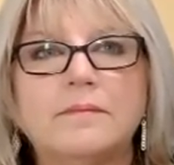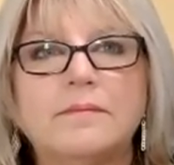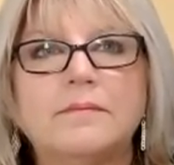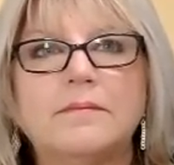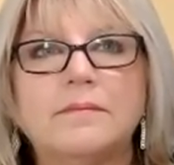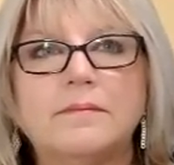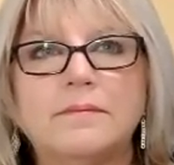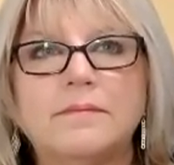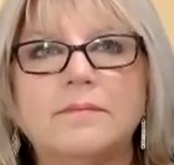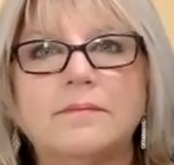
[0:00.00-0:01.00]

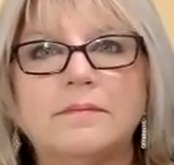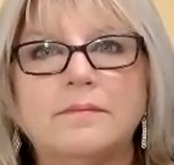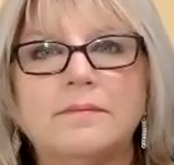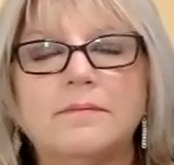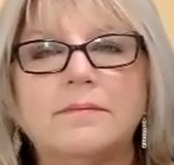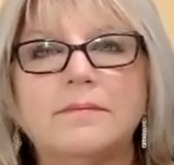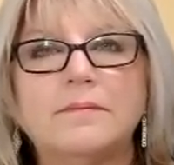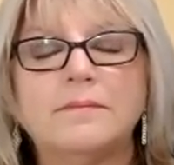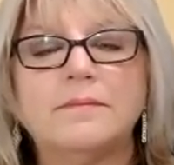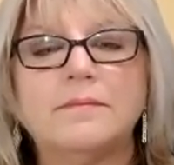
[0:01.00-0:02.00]

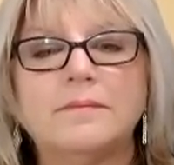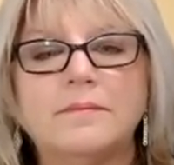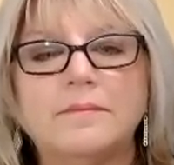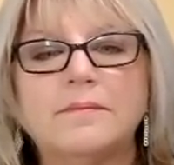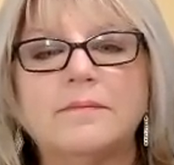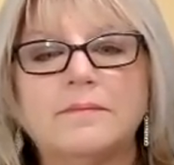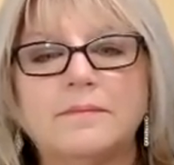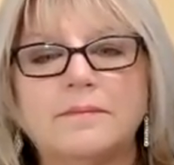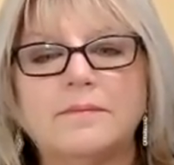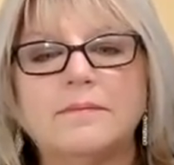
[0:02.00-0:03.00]

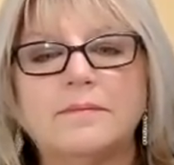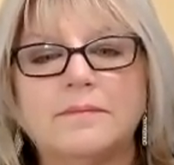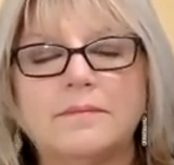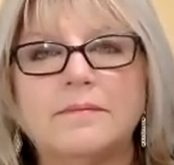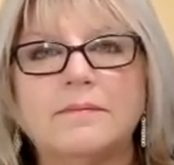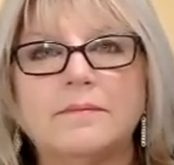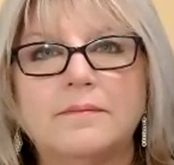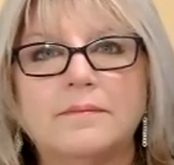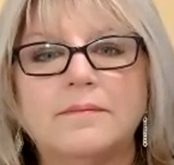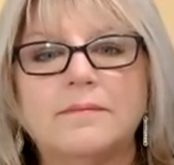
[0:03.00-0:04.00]

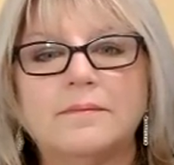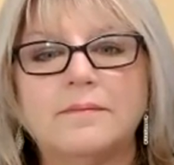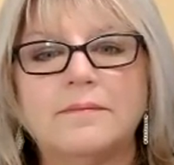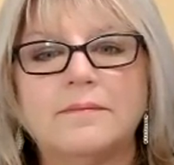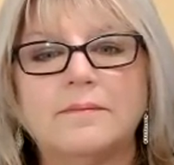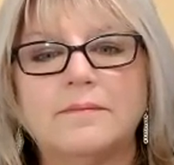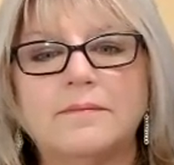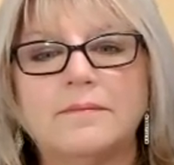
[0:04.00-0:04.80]
[no speech]